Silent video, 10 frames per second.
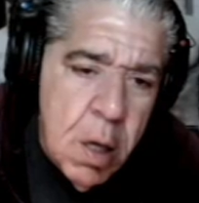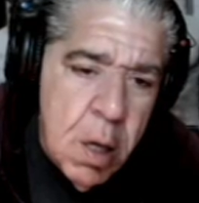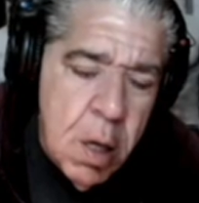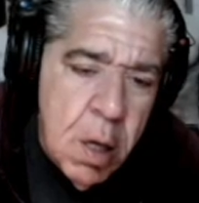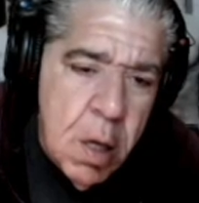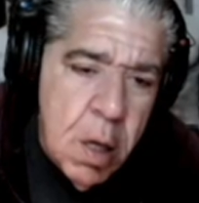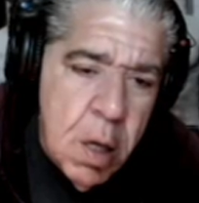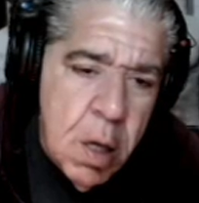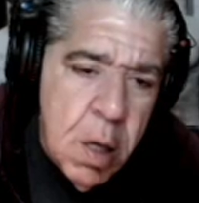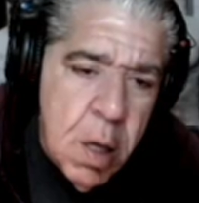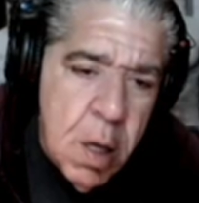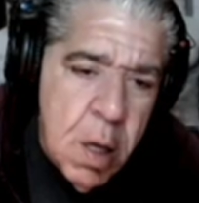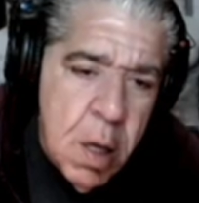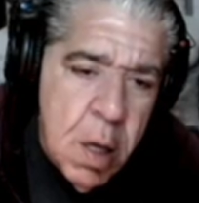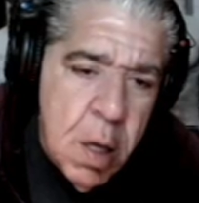
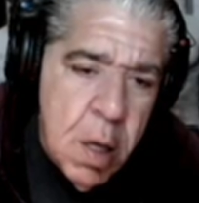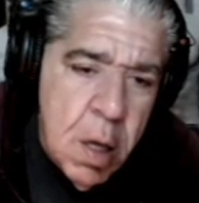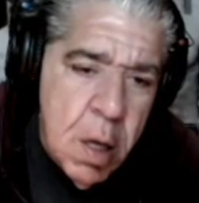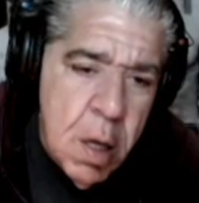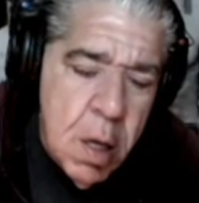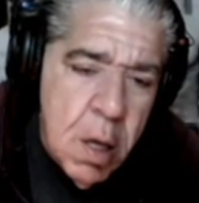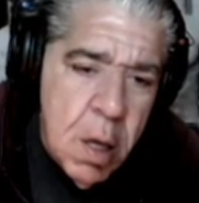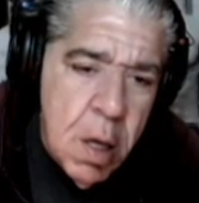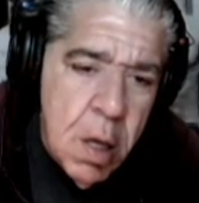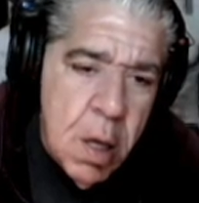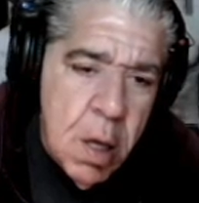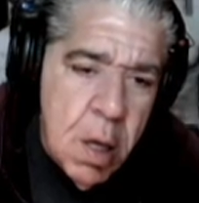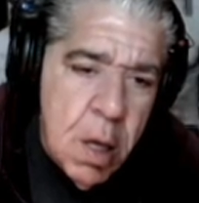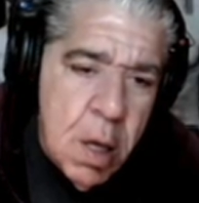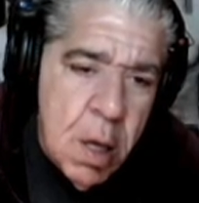
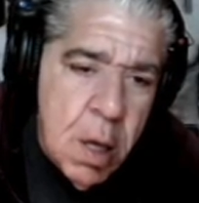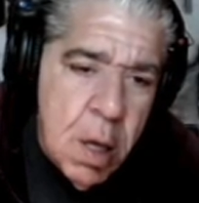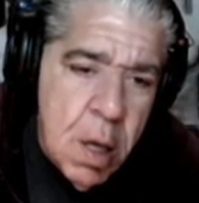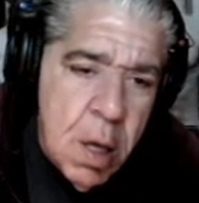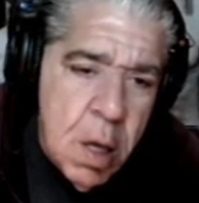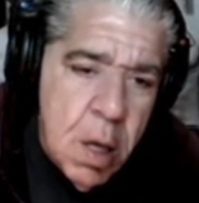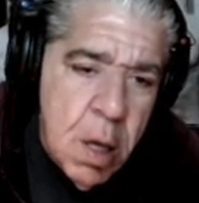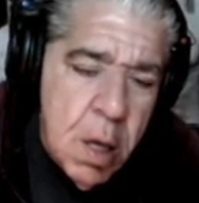[no speech]